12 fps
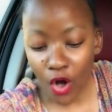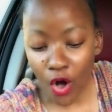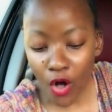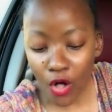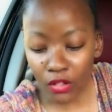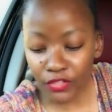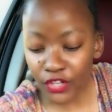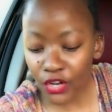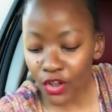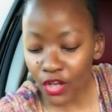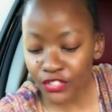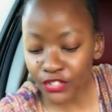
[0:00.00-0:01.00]
all the
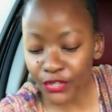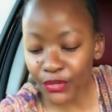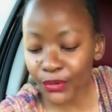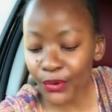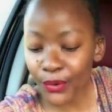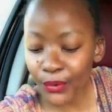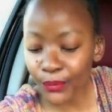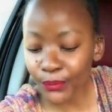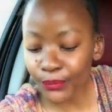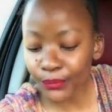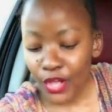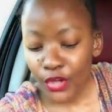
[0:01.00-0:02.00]
lost on your hole.